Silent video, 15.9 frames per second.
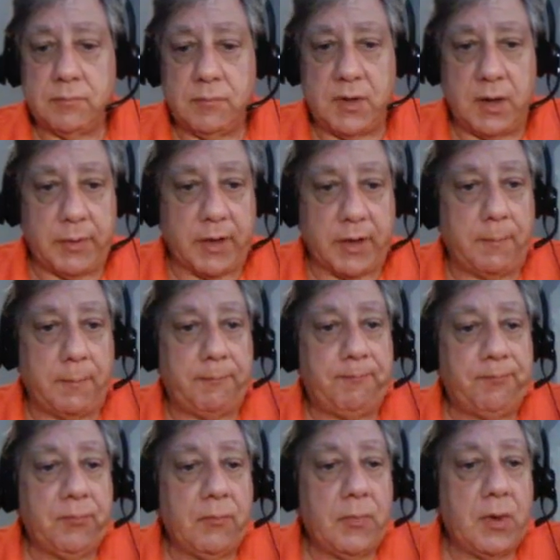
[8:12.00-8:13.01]
There we go.
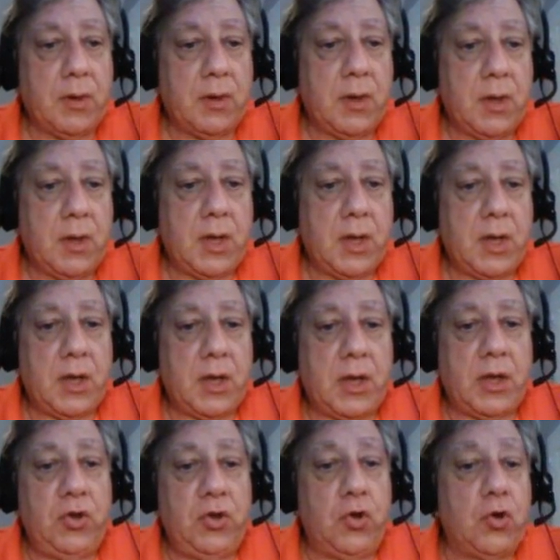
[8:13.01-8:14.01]

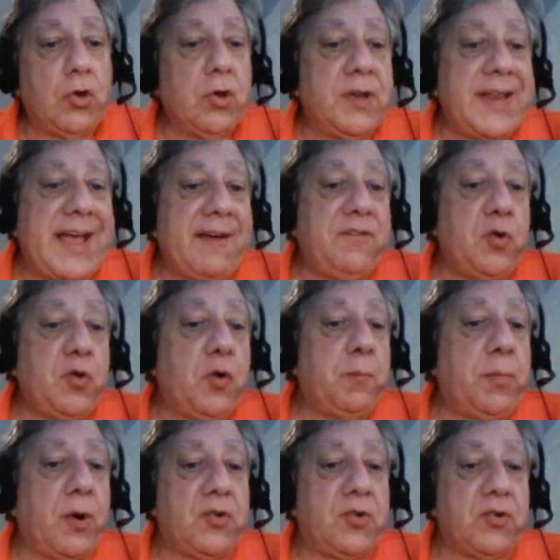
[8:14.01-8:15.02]
You're going to have your
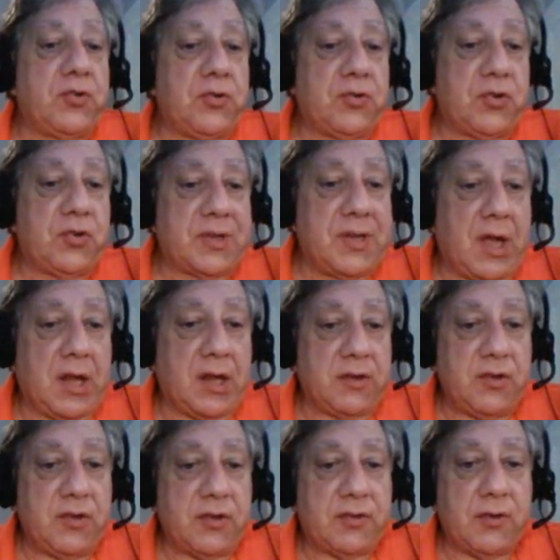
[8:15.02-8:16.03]
purchasers
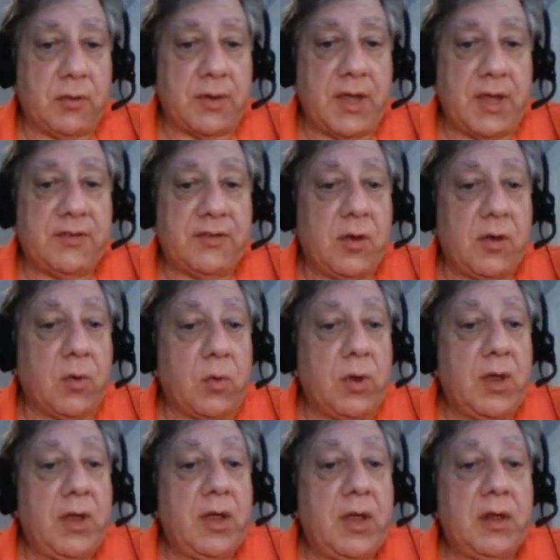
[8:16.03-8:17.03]
acknowledge this. Okay, so
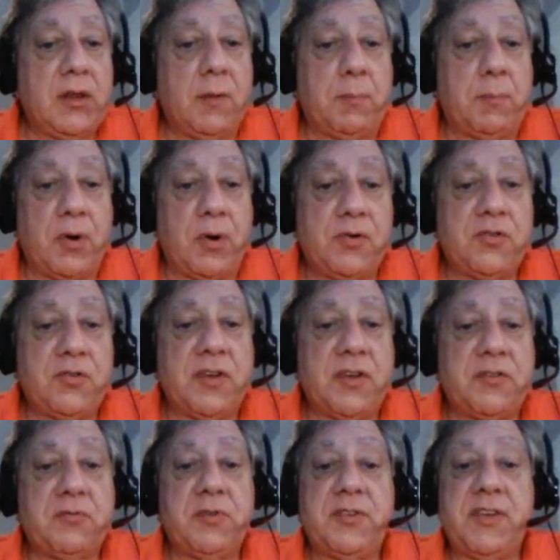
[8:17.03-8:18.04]
the purchaser
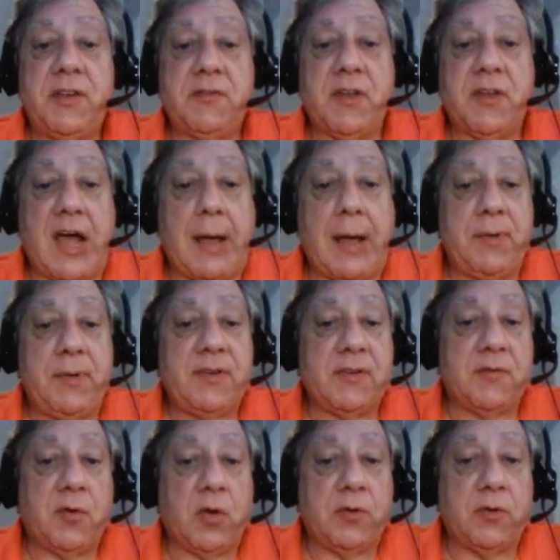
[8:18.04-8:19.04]
has received copies
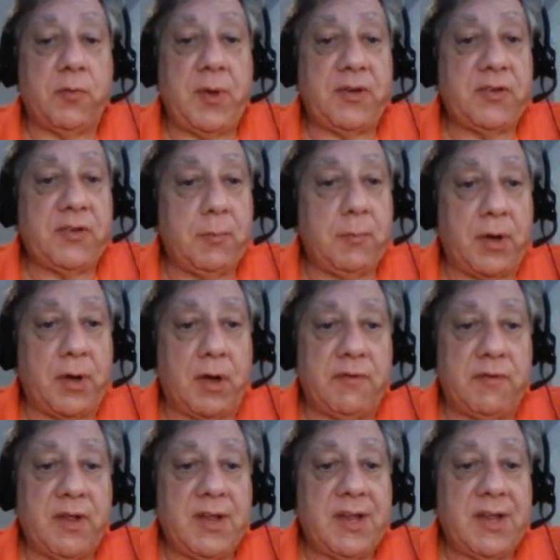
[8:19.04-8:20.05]
of all information above.